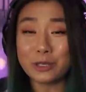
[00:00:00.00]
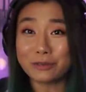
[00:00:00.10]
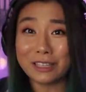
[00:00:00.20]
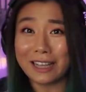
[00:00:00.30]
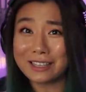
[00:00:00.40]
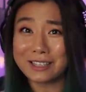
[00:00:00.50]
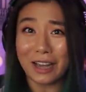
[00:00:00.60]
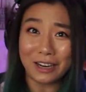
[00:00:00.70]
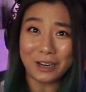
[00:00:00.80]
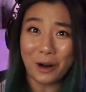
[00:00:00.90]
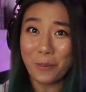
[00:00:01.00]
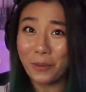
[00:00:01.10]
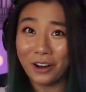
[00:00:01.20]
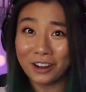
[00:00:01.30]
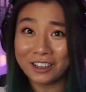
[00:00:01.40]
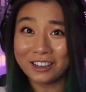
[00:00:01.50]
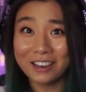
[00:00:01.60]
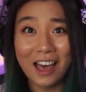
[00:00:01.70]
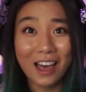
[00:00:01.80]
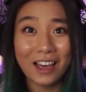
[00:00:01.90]
definitely, like, studied her book.
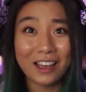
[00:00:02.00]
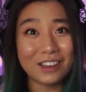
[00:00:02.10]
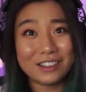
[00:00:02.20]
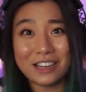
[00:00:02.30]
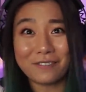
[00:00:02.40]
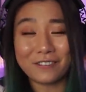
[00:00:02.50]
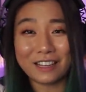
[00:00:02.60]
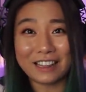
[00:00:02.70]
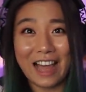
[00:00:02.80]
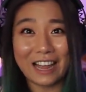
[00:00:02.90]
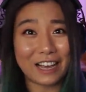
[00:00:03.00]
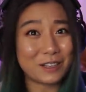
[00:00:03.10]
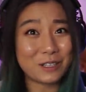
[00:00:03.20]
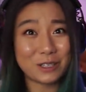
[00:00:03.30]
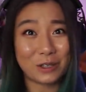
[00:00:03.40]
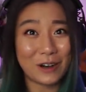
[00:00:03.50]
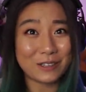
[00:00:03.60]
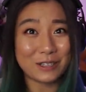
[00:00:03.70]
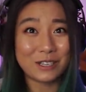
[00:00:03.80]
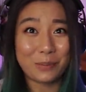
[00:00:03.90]
You're definitely, like, a
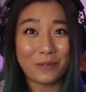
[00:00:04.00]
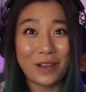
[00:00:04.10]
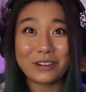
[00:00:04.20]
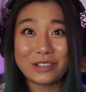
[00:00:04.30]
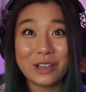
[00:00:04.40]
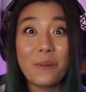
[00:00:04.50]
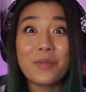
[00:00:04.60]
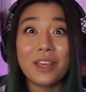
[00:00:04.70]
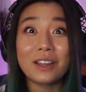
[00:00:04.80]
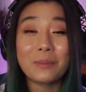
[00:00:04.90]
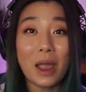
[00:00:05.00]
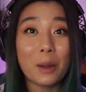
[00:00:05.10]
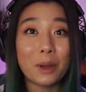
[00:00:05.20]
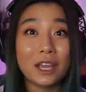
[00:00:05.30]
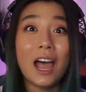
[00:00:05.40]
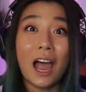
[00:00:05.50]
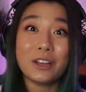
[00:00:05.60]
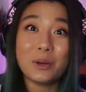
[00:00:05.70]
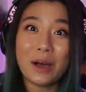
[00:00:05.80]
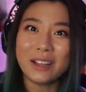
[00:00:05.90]
crazy super fan or something, maybe.
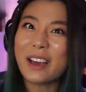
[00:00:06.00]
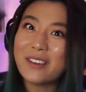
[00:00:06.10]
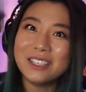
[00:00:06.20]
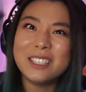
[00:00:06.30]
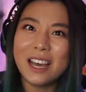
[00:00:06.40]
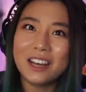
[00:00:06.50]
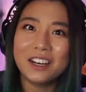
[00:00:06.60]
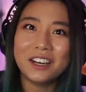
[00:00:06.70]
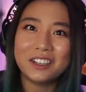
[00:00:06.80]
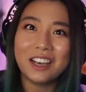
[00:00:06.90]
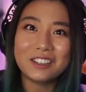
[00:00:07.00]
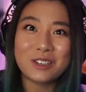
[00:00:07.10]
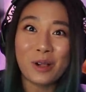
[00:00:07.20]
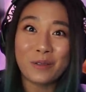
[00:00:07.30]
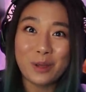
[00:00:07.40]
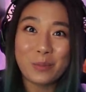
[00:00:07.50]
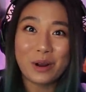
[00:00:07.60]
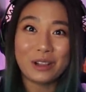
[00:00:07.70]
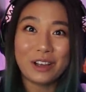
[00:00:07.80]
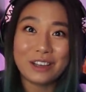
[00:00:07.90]
And you have, like, a vendetta against all of the
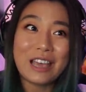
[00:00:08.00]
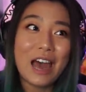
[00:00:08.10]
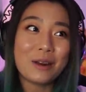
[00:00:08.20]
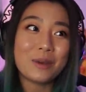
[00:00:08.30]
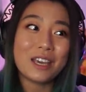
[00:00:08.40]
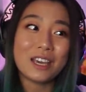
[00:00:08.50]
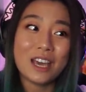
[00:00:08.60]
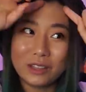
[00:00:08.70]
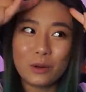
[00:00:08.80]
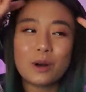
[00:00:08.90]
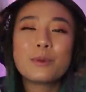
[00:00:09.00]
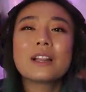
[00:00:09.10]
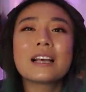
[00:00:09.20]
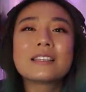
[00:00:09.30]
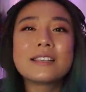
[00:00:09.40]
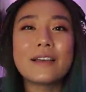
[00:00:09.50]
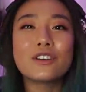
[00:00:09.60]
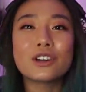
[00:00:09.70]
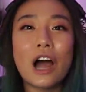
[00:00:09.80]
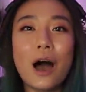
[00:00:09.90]
Umbrella Academy. You want to be, like,
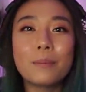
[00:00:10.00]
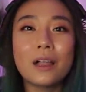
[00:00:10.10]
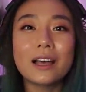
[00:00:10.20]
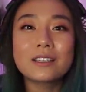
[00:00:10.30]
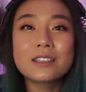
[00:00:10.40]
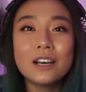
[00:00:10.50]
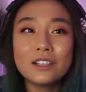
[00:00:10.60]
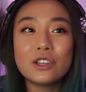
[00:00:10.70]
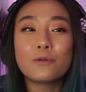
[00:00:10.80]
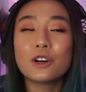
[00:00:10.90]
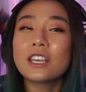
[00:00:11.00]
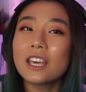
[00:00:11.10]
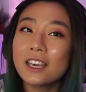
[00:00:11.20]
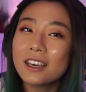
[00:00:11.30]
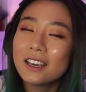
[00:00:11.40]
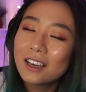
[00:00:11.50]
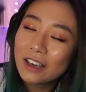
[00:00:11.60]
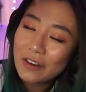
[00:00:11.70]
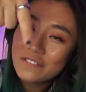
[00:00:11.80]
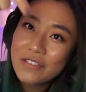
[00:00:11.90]
savior complex to freaking
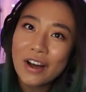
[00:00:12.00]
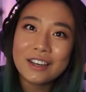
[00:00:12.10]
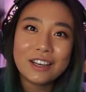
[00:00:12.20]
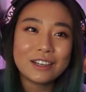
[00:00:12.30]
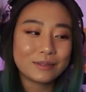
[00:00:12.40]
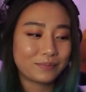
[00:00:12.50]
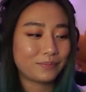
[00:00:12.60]
Vanya,